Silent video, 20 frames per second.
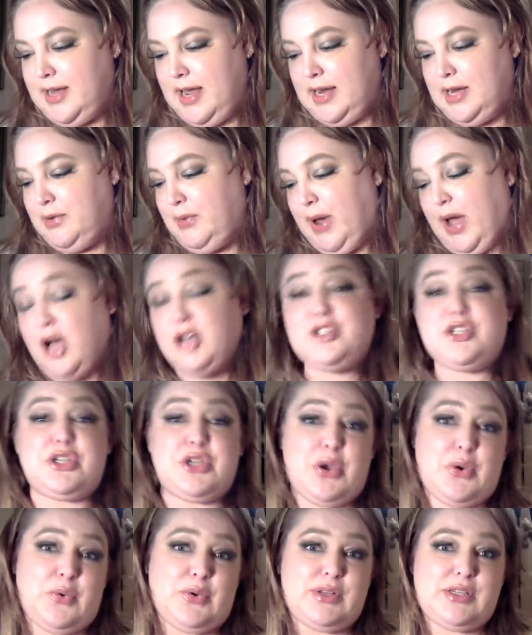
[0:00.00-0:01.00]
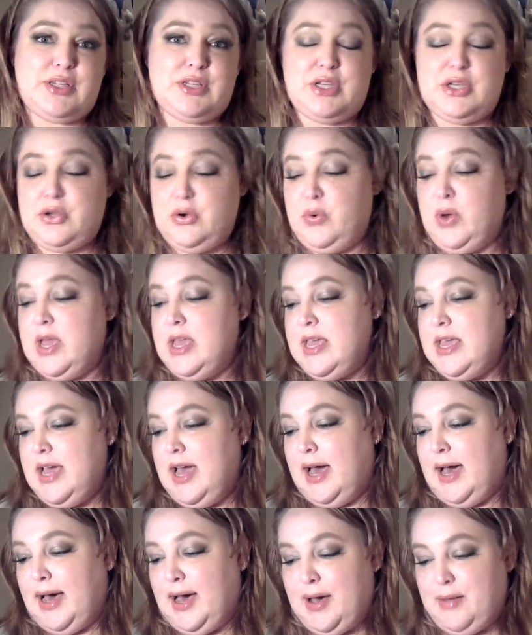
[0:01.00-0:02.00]
Anyway, I'll show it to you.
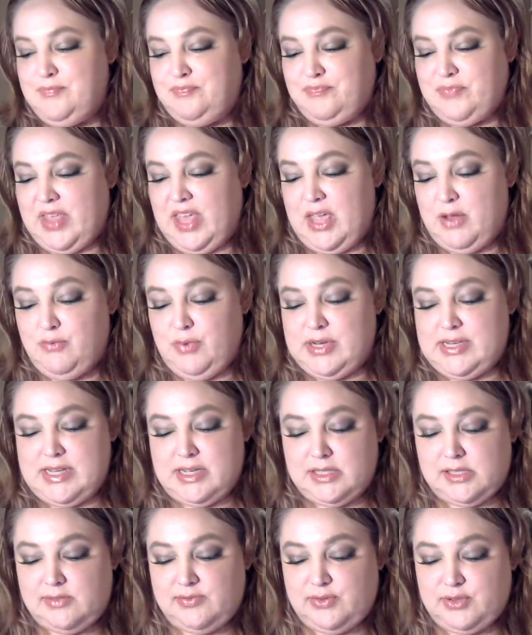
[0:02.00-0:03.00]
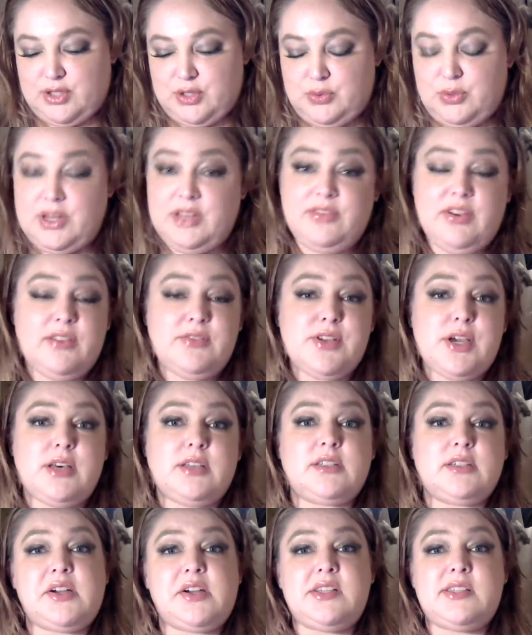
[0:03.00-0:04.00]
Um, it retails for
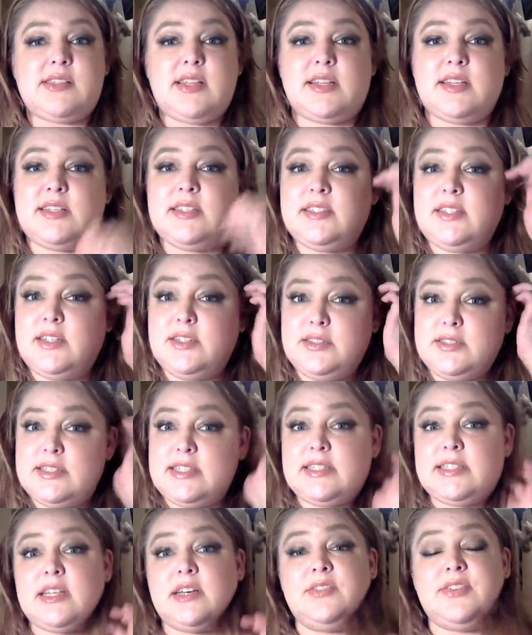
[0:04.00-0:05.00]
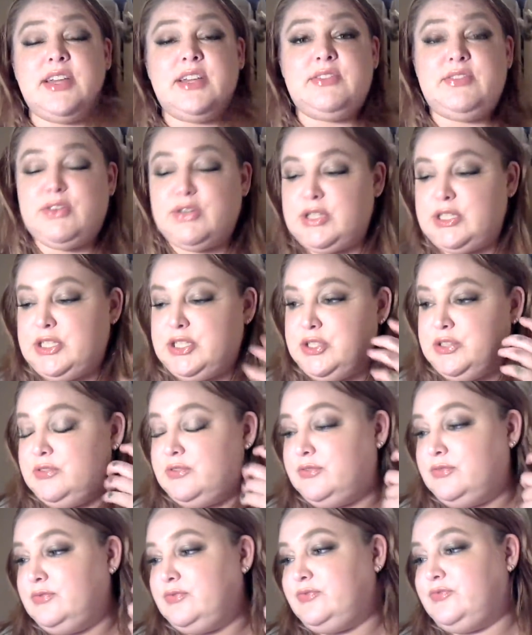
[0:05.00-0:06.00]
$25. It calls itself a
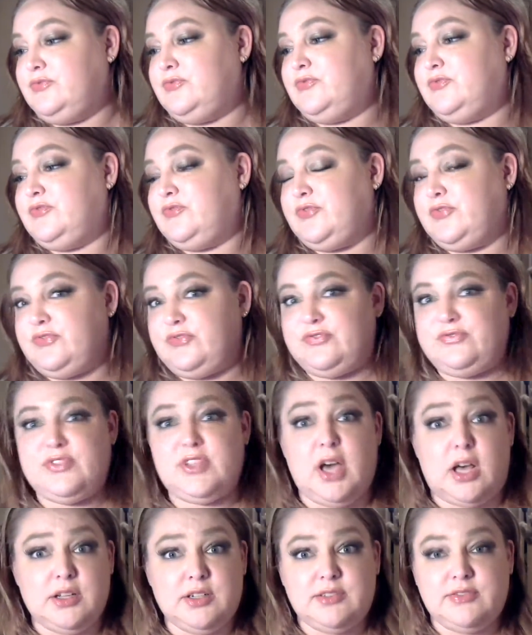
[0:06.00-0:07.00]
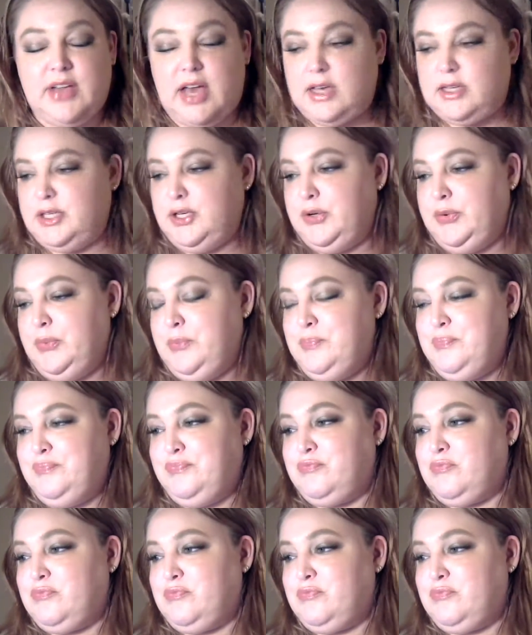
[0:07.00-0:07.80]
$42 value.